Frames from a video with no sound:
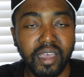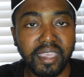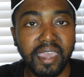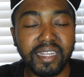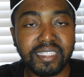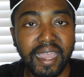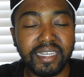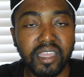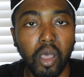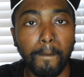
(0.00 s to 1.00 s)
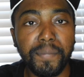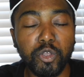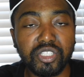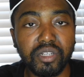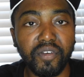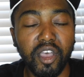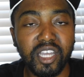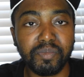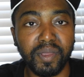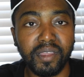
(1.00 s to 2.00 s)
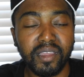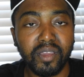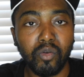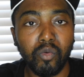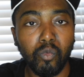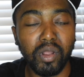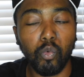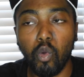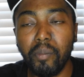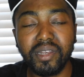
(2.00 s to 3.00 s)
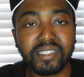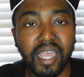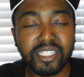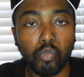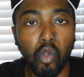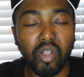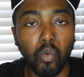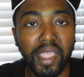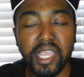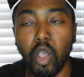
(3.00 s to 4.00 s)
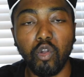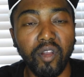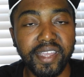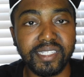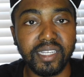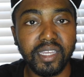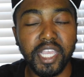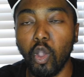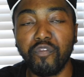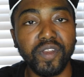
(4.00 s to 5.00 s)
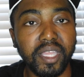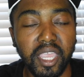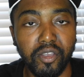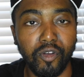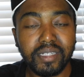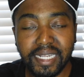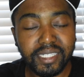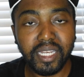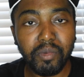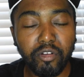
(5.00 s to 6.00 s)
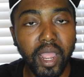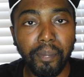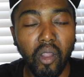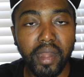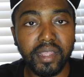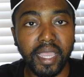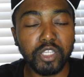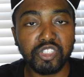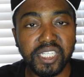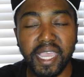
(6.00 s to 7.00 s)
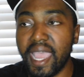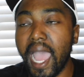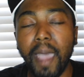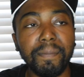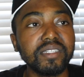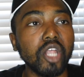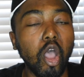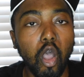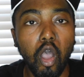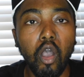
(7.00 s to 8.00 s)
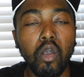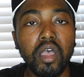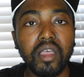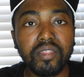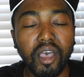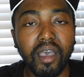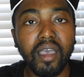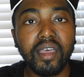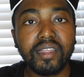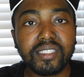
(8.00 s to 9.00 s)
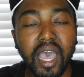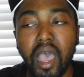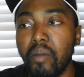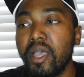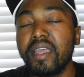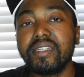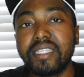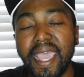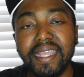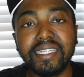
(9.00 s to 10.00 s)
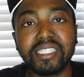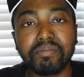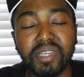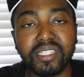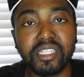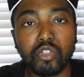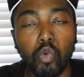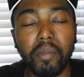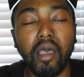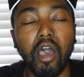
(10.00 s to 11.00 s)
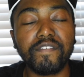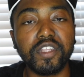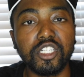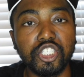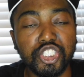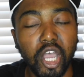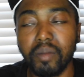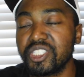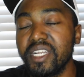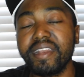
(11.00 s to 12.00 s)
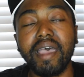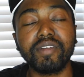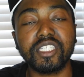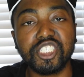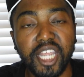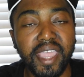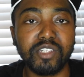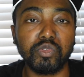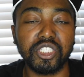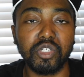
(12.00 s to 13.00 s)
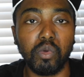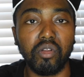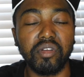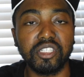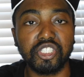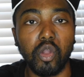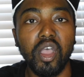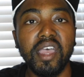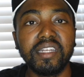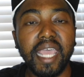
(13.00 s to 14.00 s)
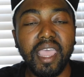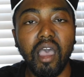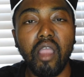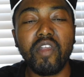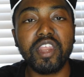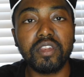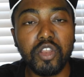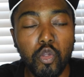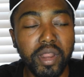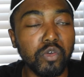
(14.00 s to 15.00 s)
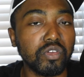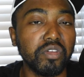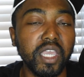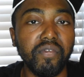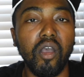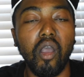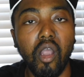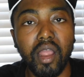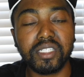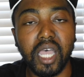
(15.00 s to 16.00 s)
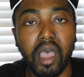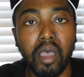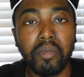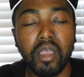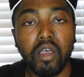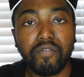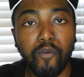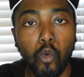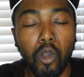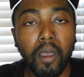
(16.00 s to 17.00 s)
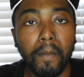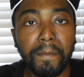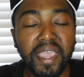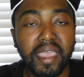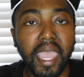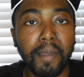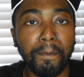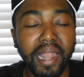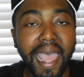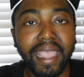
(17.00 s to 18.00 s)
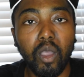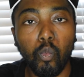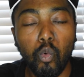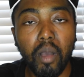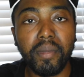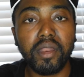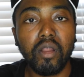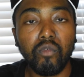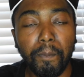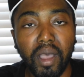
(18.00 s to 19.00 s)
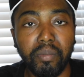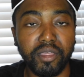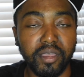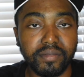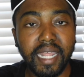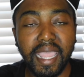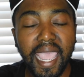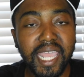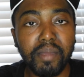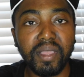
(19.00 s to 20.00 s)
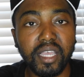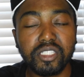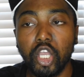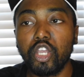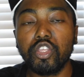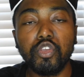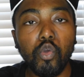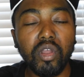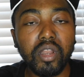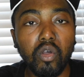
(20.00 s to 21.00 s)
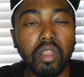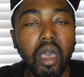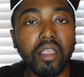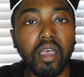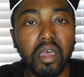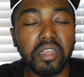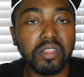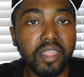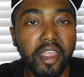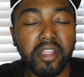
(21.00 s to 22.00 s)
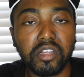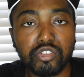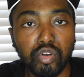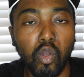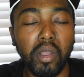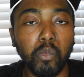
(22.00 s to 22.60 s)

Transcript: Again, it's like the abusive husband. When a woman decides to walk away, he go crazy. He go for the kill. That's the Democrat Party. And you see it happens all the time. They dismissed this woman off the jump. She didn't have a chance when she went on this show. They already knew they was going to give her a hard time for being a black woman Republican. They hate it because you are no longer under their control.